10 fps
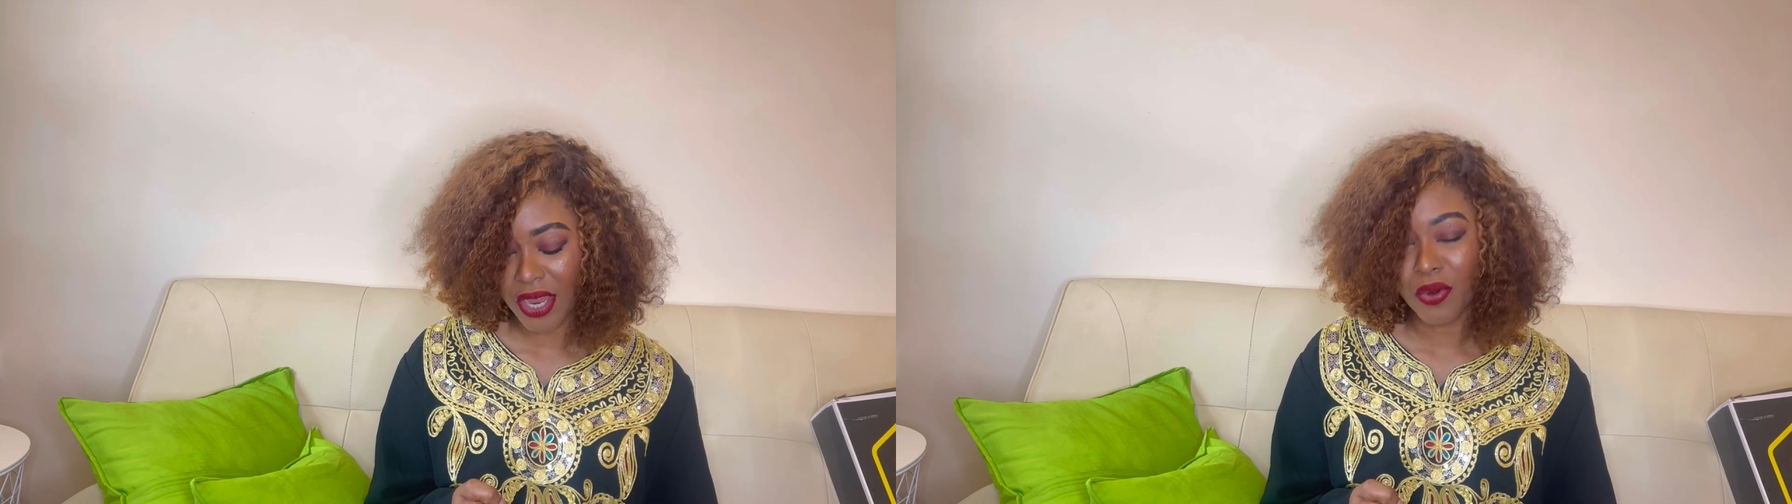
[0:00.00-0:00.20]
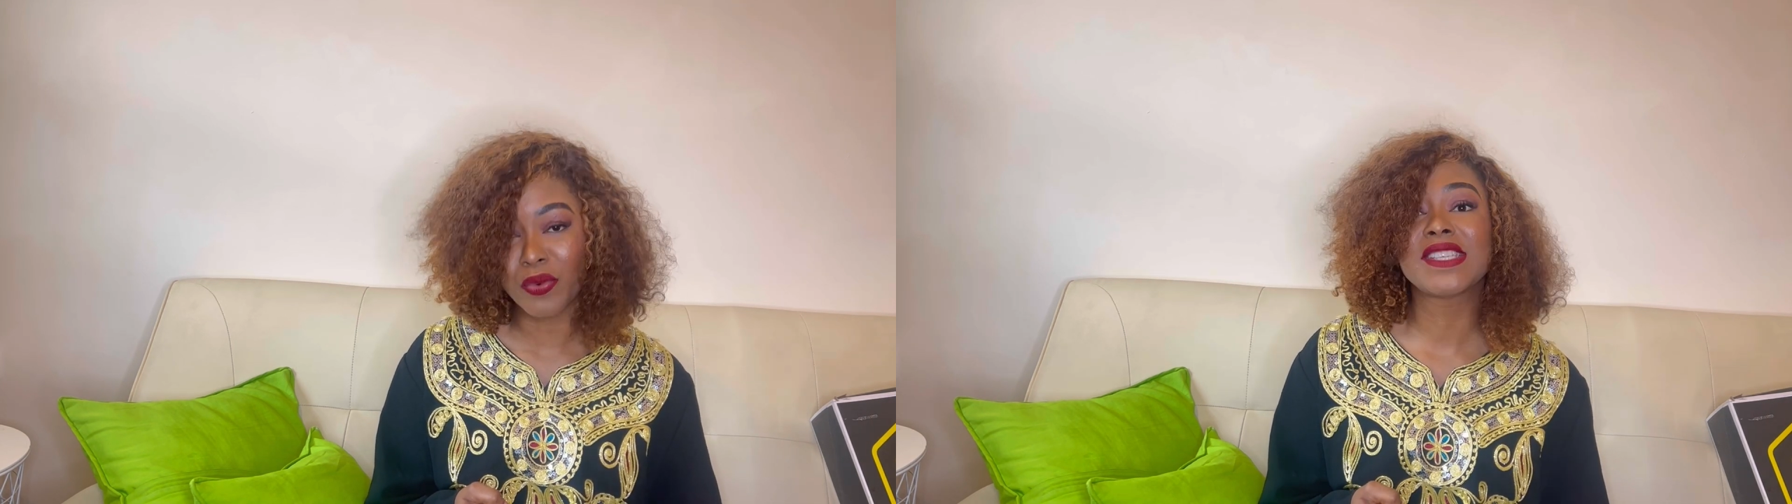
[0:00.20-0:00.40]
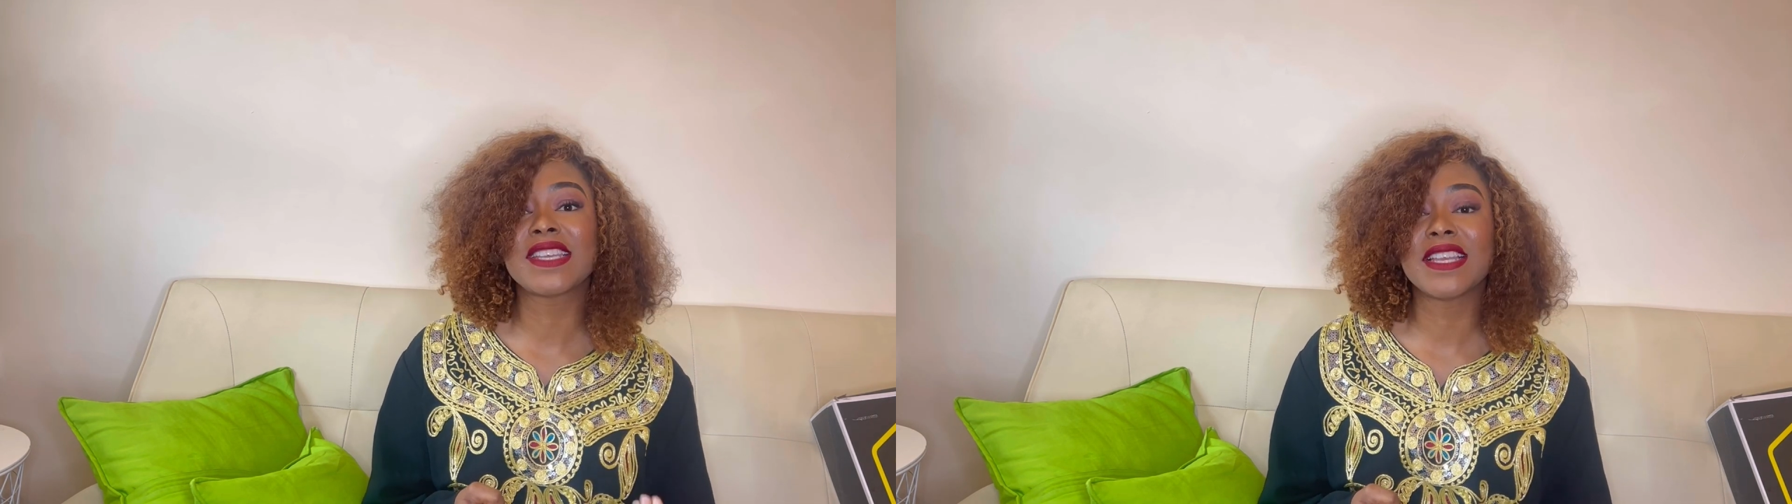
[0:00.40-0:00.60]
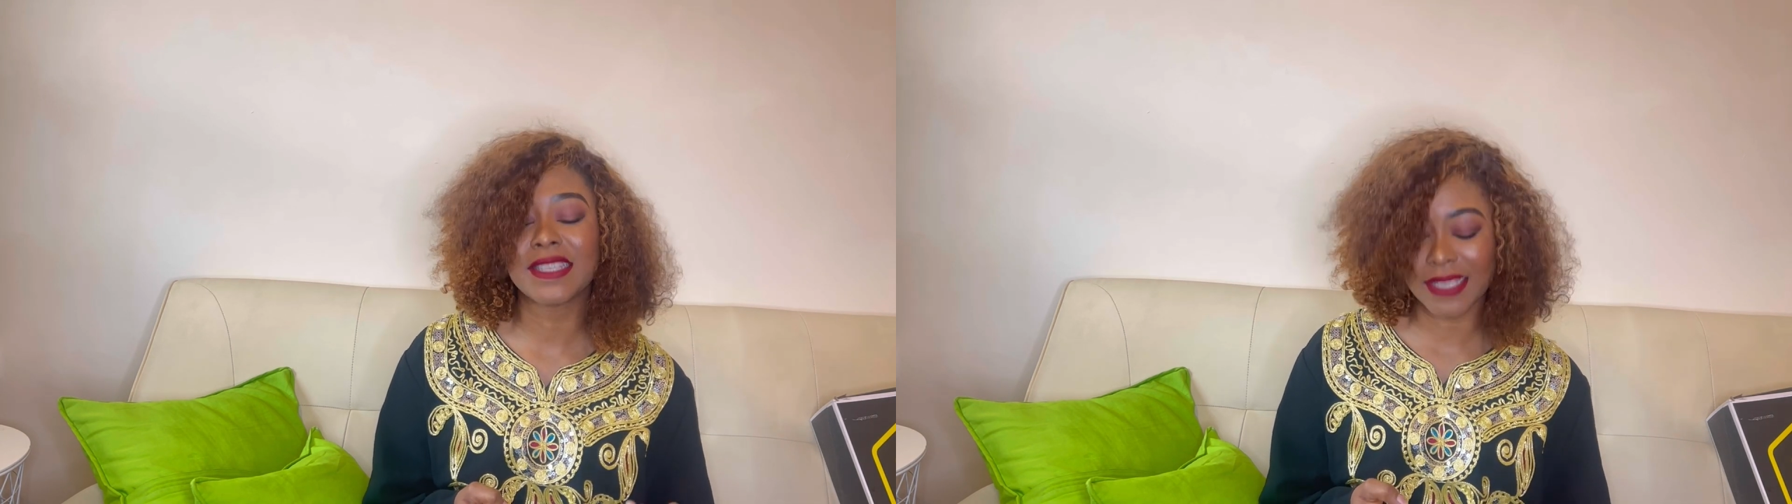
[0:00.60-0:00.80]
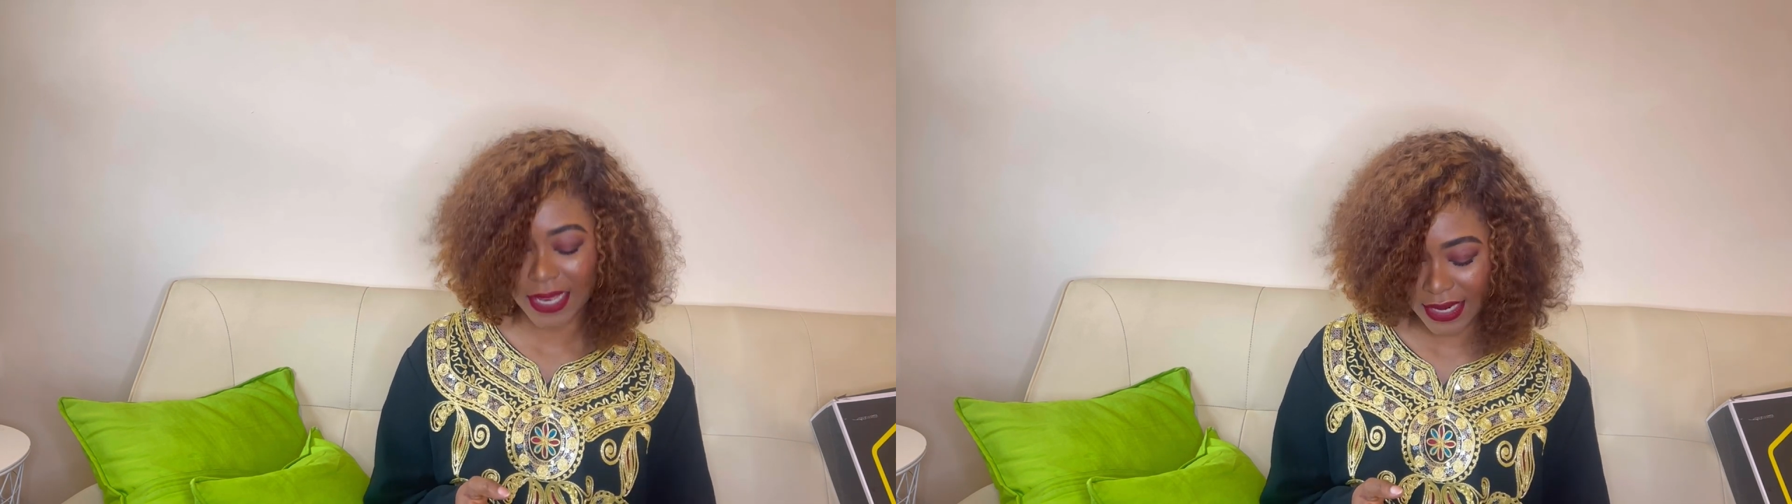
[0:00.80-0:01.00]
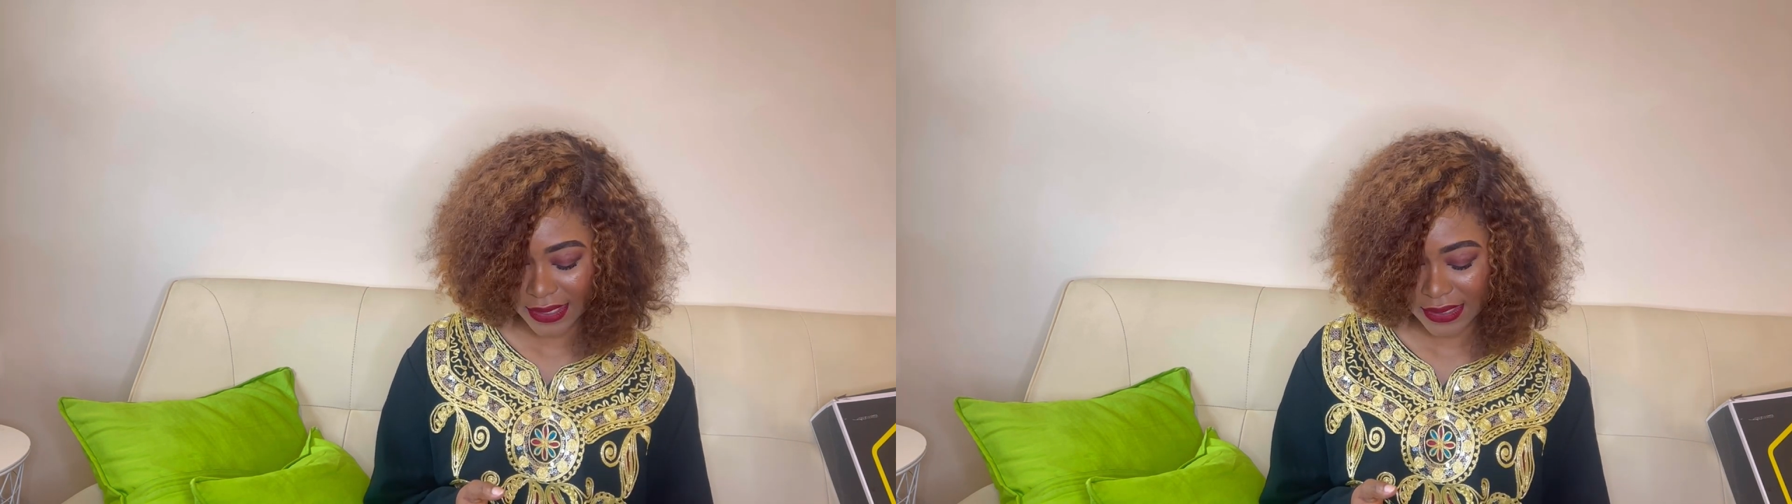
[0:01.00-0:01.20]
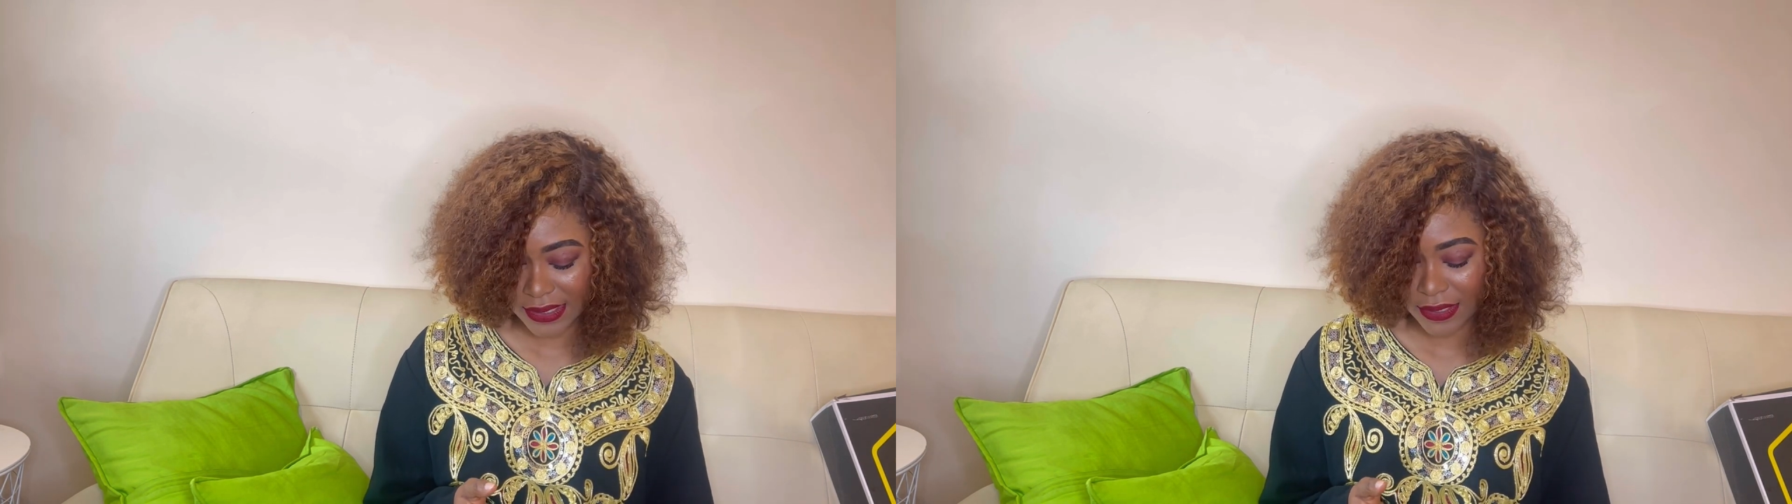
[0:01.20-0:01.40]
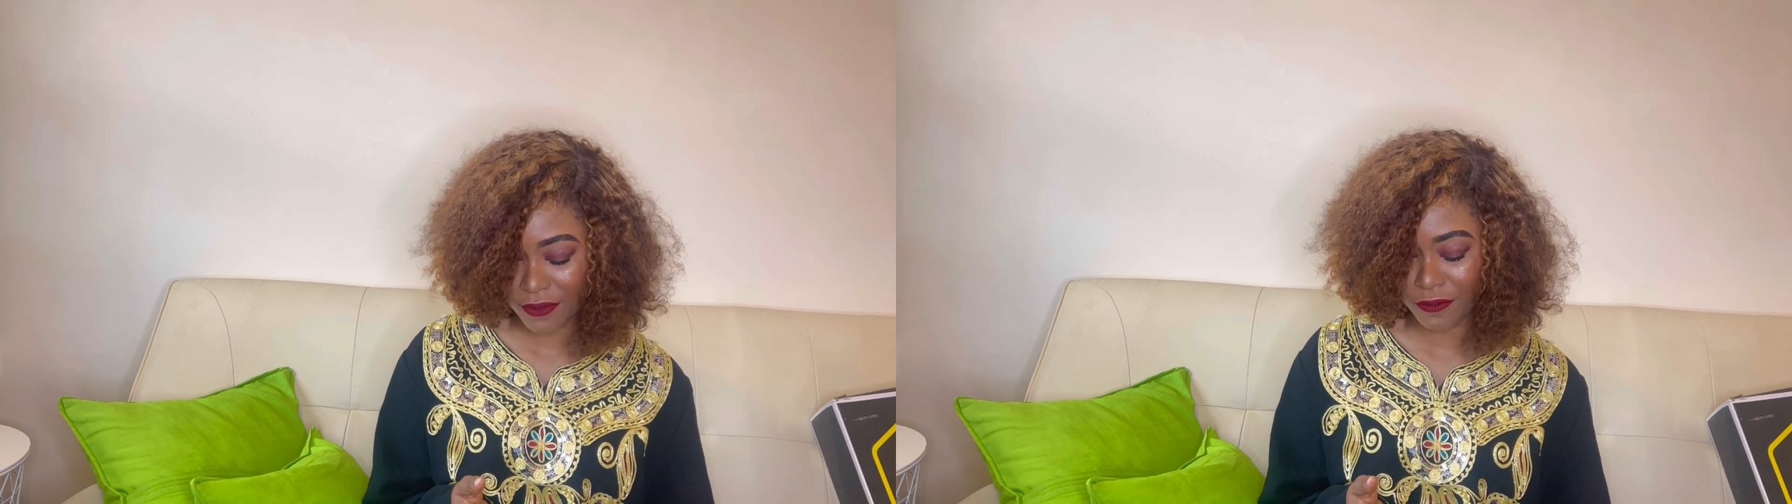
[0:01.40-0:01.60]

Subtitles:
with key talents